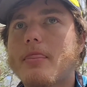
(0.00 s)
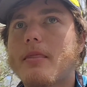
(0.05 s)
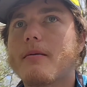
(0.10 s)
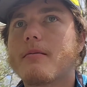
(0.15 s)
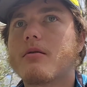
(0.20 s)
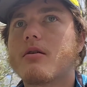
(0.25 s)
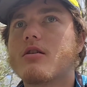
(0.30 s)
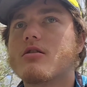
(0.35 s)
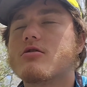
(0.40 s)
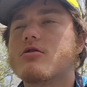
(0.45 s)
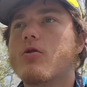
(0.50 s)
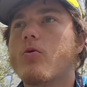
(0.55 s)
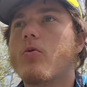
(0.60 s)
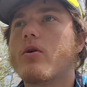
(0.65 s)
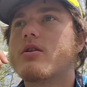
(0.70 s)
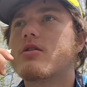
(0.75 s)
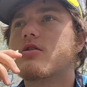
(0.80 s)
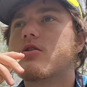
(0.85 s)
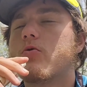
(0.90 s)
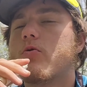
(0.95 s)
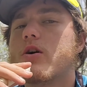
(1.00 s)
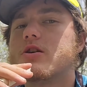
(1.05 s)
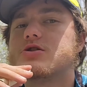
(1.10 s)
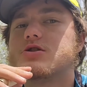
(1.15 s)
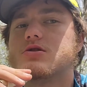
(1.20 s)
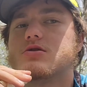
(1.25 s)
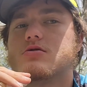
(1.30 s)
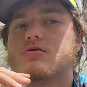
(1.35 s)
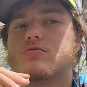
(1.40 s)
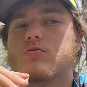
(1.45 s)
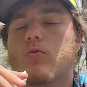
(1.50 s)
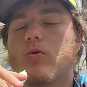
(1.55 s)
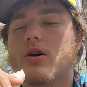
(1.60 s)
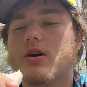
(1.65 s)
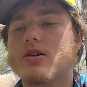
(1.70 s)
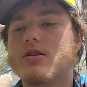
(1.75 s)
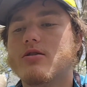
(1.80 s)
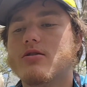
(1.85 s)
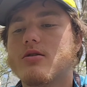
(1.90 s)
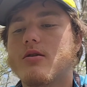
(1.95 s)
Okay, so one of the questions
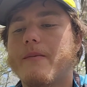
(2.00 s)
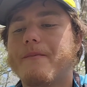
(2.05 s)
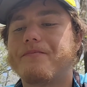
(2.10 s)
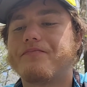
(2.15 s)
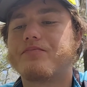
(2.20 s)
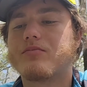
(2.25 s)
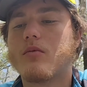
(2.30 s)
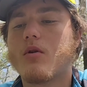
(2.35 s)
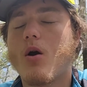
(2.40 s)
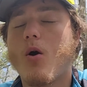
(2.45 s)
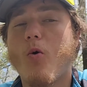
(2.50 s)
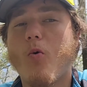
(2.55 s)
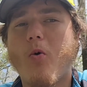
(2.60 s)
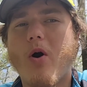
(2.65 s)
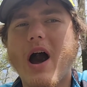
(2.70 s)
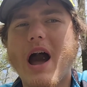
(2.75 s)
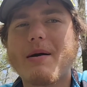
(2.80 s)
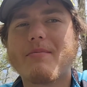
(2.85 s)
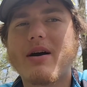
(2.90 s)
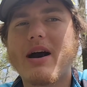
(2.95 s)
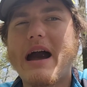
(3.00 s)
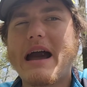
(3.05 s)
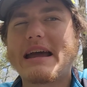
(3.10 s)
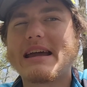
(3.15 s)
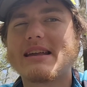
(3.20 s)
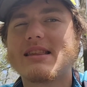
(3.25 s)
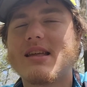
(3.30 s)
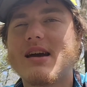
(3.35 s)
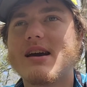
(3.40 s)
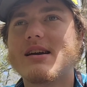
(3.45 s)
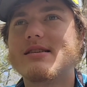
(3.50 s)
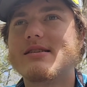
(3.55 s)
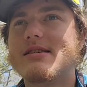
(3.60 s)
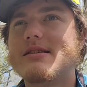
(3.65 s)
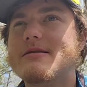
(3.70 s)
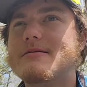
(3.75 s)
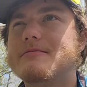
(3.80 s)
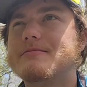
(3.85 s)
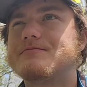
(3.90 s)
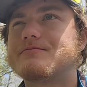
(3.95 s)
was, why am I hiking the
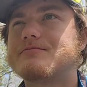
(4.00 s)
AT?